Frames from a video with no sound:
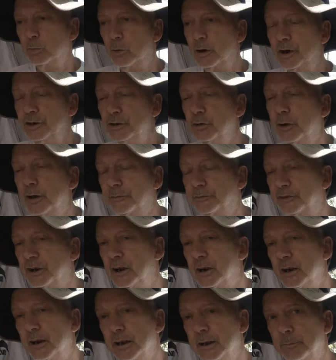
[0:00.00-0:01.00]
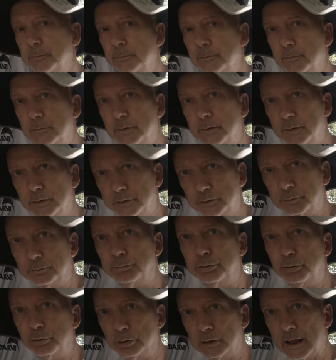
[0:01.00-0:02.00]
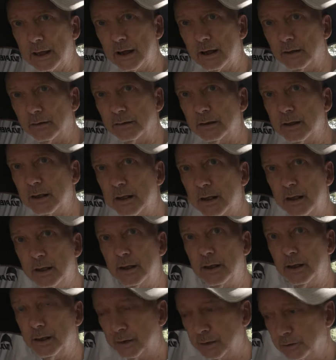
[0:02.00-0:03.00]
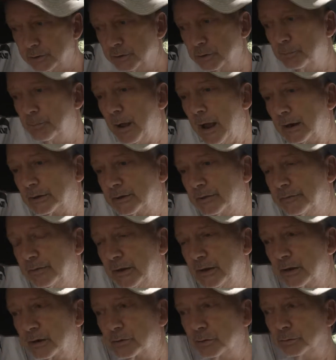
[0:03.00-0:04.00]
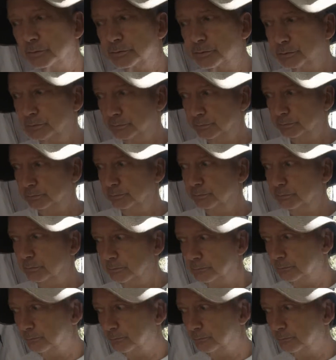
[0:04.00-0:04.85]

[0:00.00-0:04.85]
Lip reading: of where you have time to pull out, you back the vehicle to